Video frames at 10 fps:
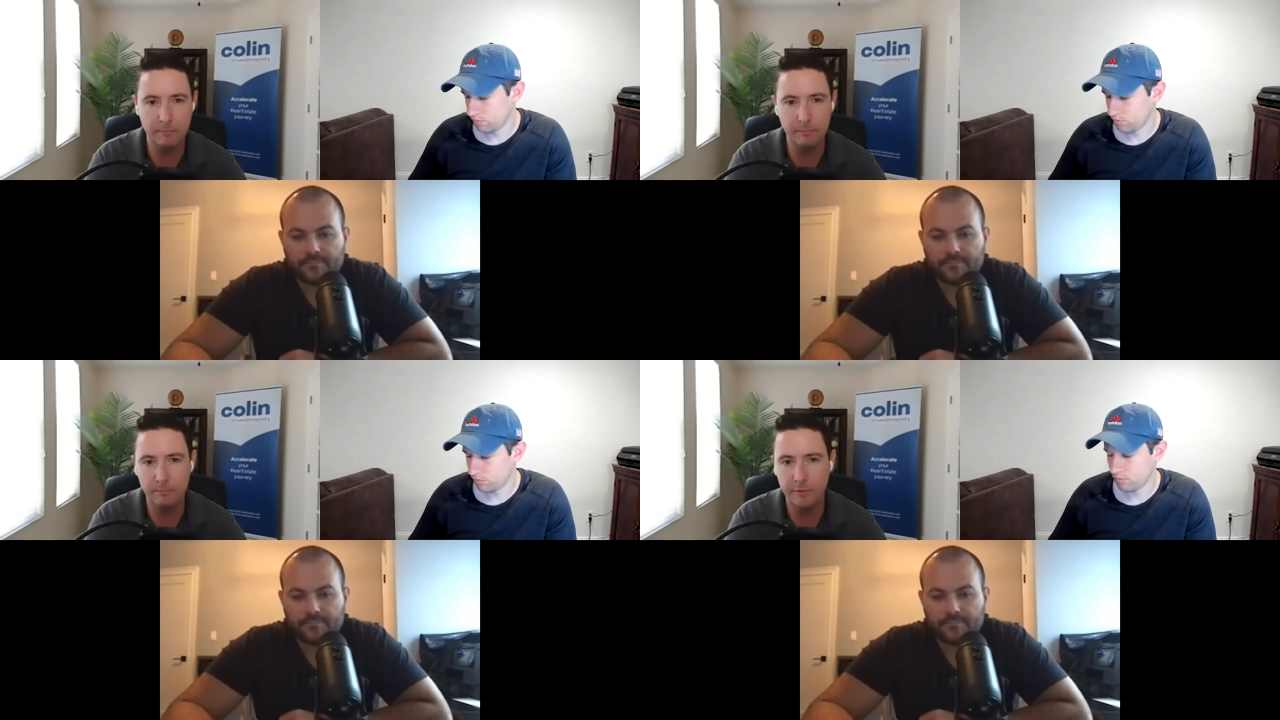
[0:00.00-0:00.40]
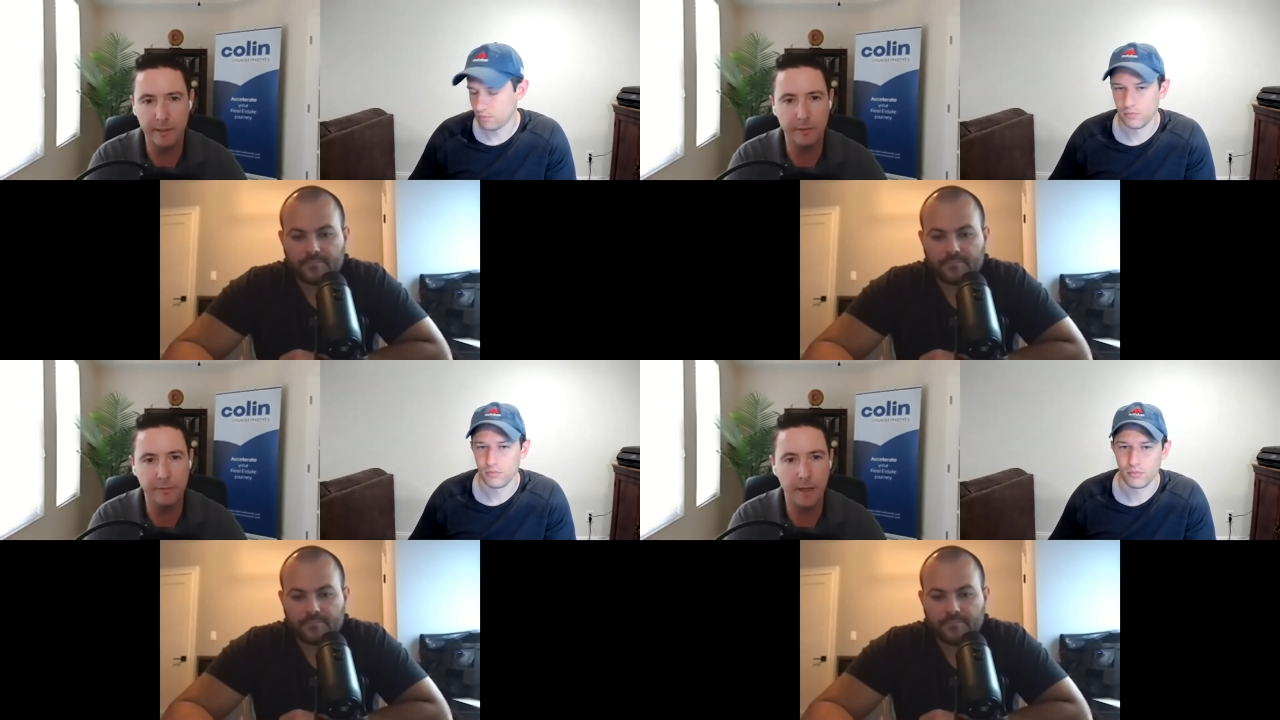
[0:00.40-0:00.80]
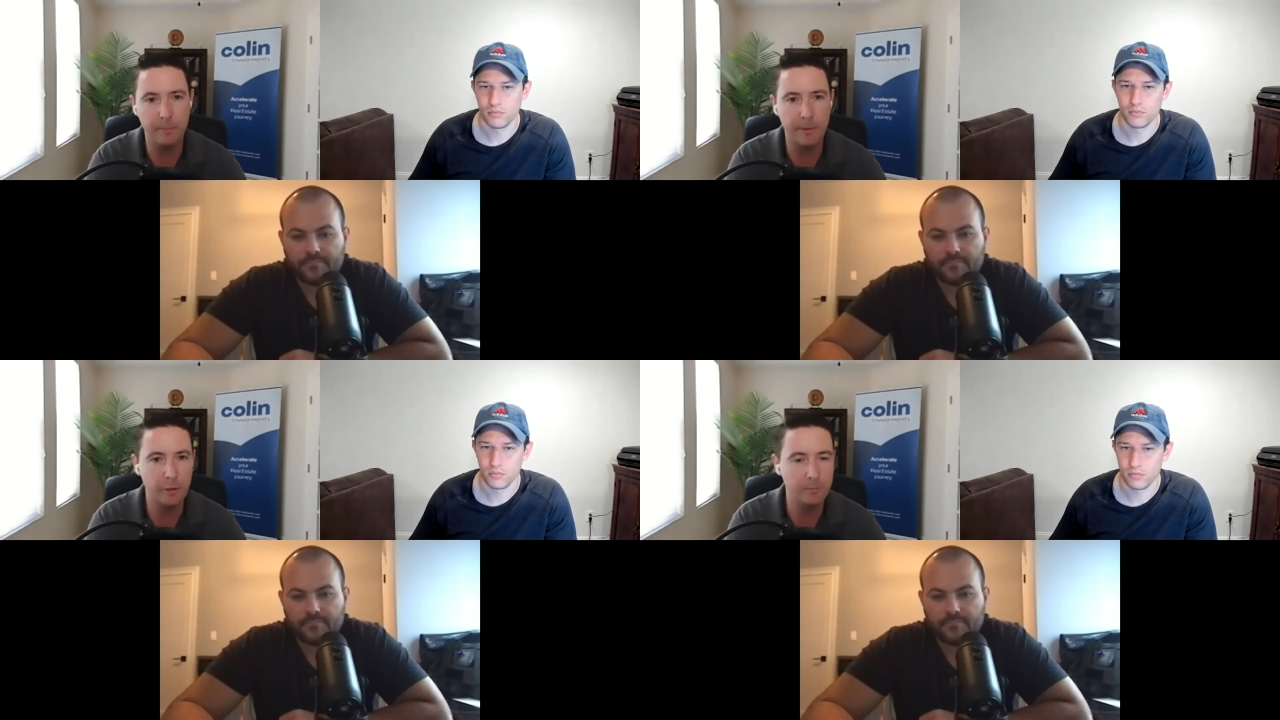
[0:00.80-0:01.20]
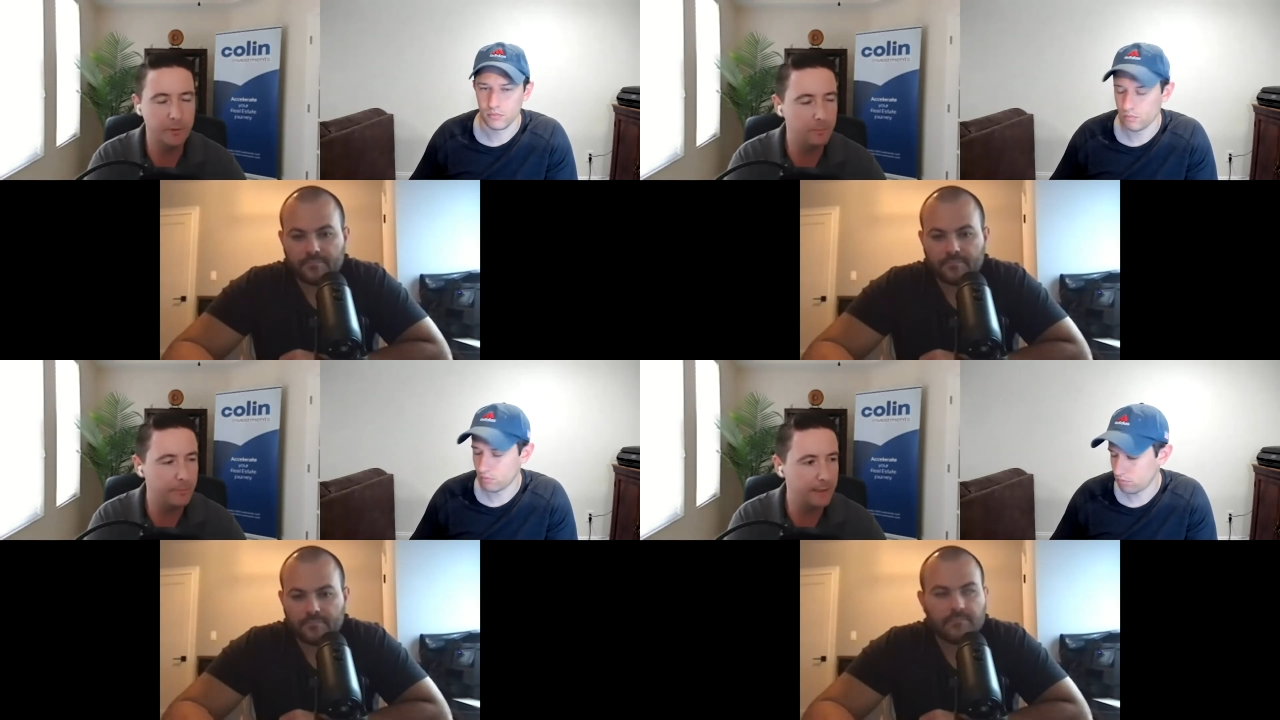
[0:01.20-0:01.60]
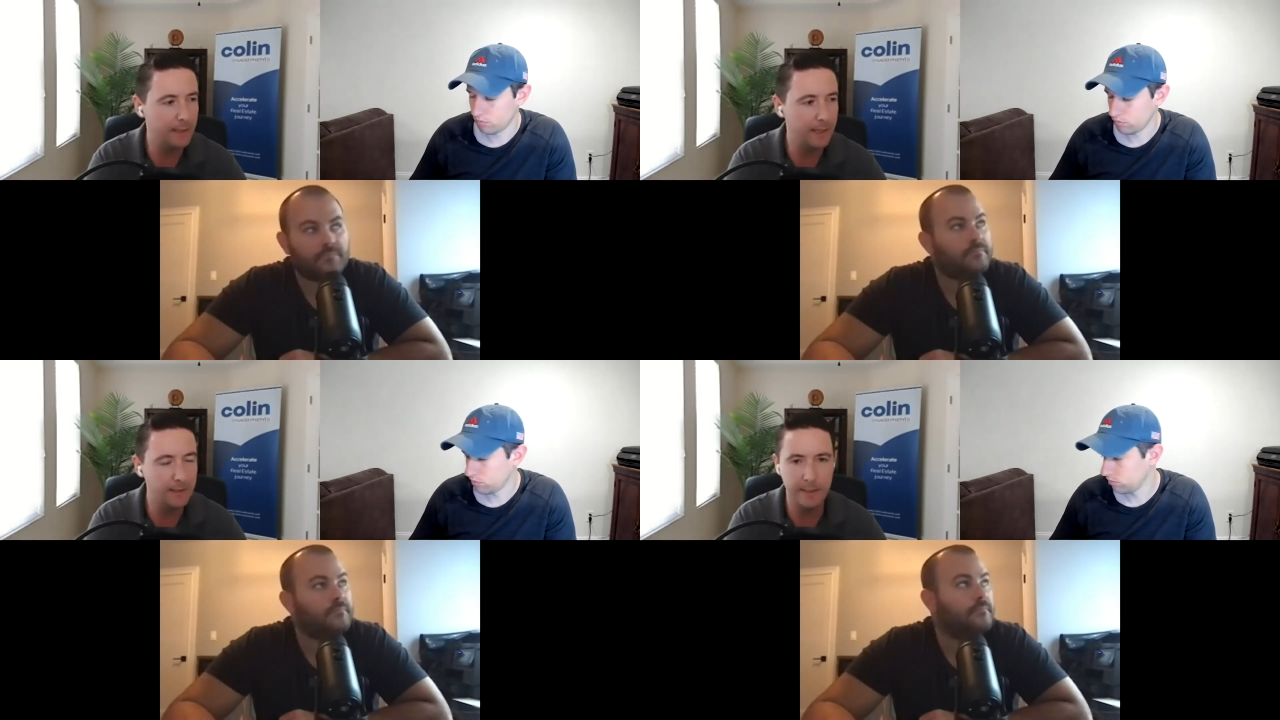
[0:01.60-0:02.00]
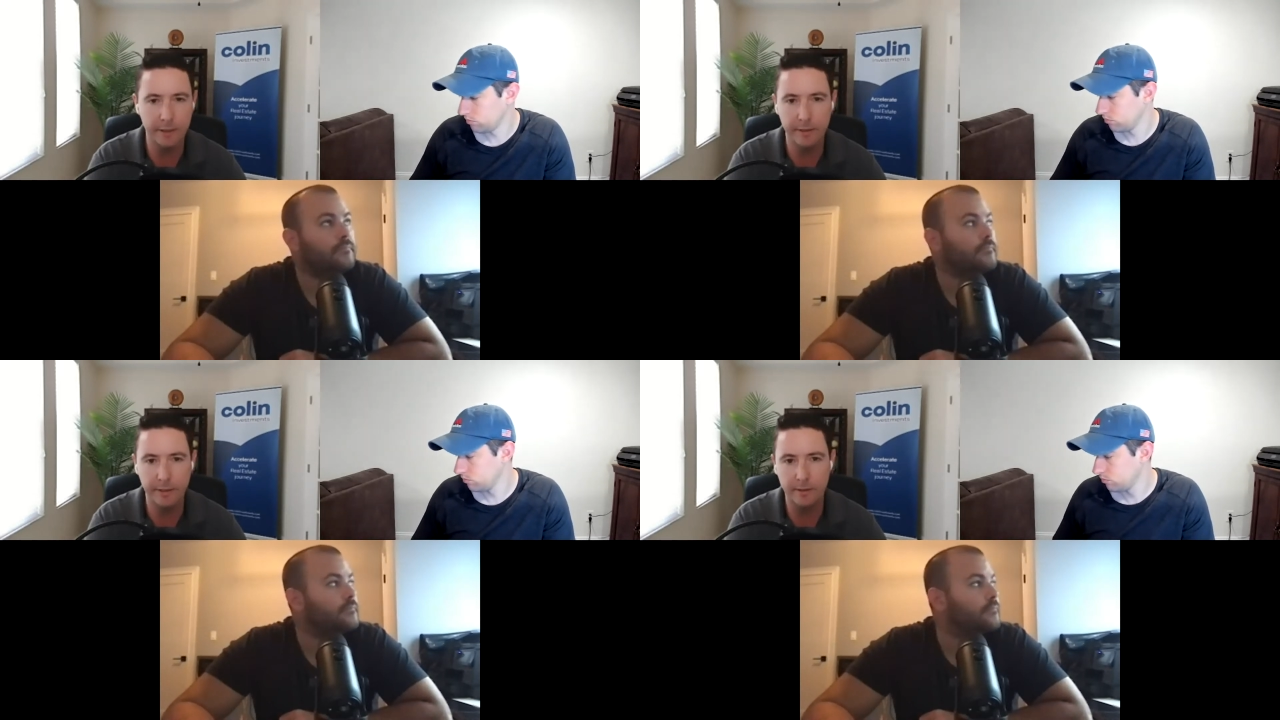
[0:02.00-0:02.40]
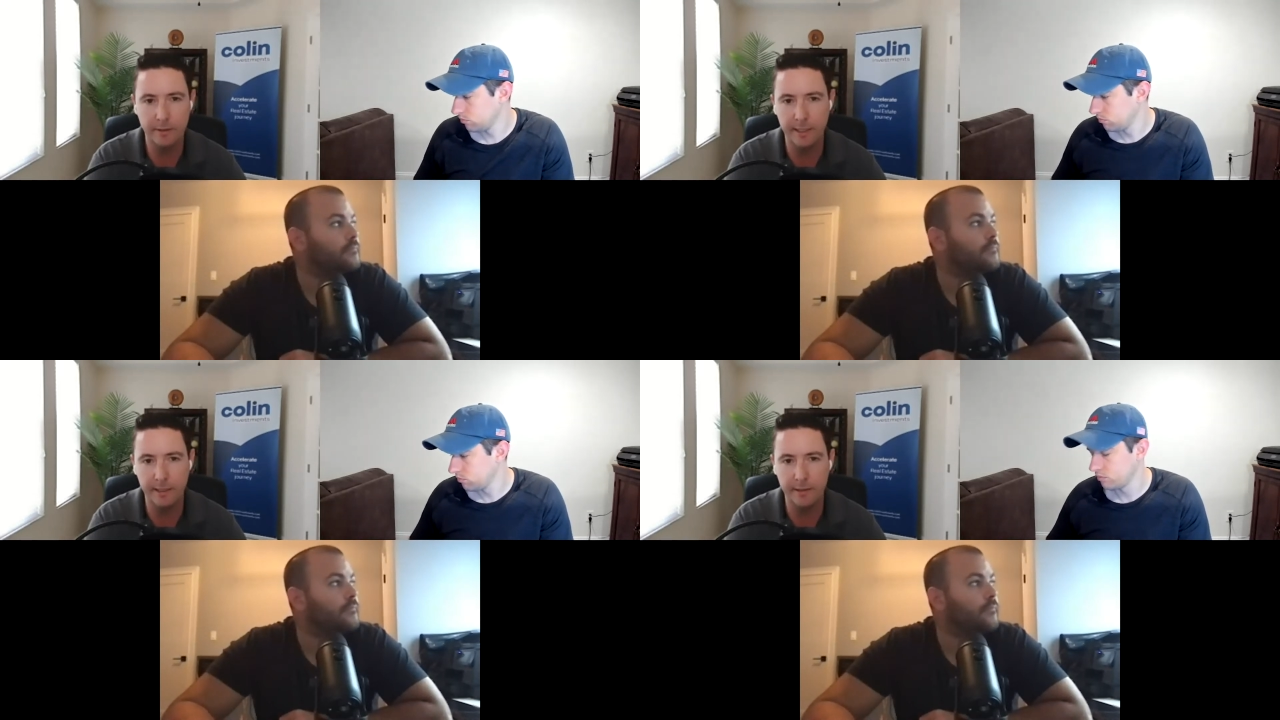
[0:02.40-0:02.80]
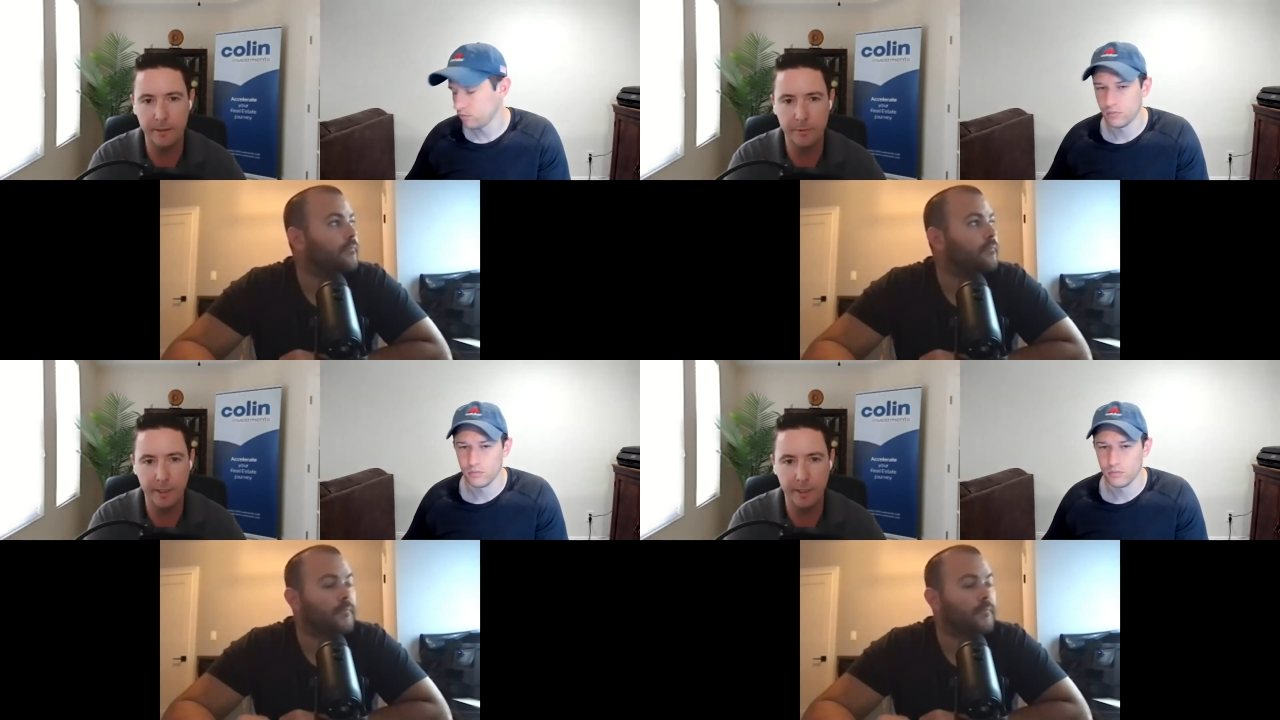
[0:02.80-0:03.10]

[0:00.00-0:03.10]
Speaker 1: single family homes in middle class areas, selling them to